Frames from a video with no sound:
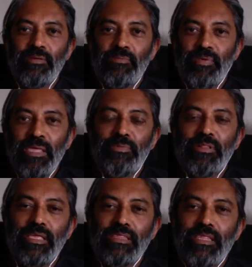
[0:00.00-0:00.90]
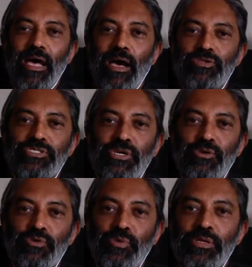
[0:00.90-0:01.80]
people in the
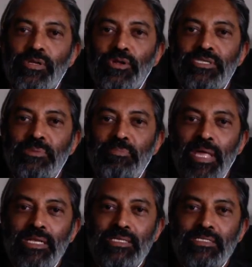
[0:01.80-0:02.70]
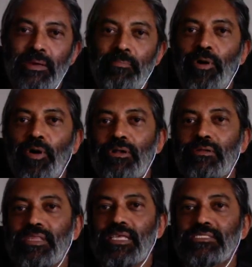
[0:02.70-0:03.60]
household were not dependent upon
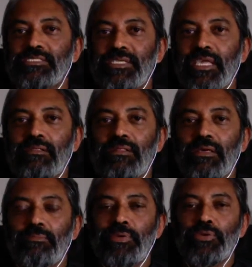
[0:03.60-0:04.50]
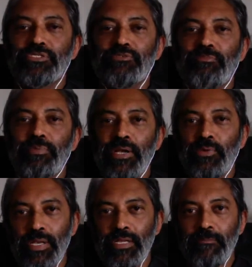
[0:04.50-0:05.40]
that single abusive
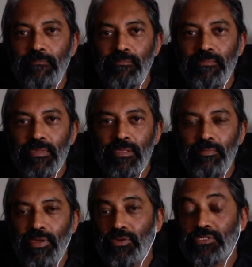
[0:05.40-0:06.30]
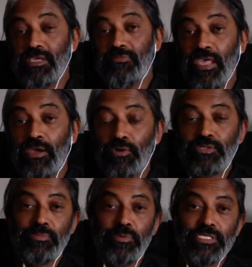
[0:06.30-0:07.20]
breadwinner. Because if they go
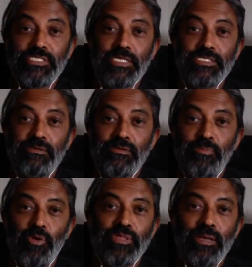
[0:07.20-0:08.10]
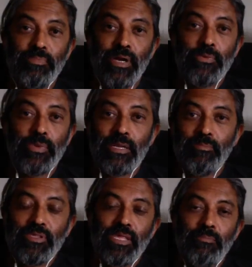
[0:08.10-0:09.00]
to the police station, report that breadwinner and
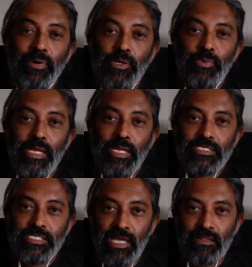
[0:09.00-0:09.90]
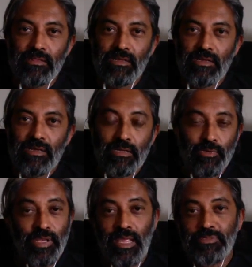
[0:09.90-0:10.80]
put that breadwinner in jail,
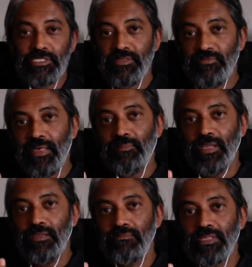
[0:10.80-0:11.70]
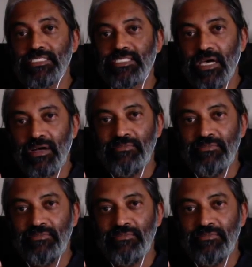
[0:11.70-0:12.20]
What happens to the family? They starve.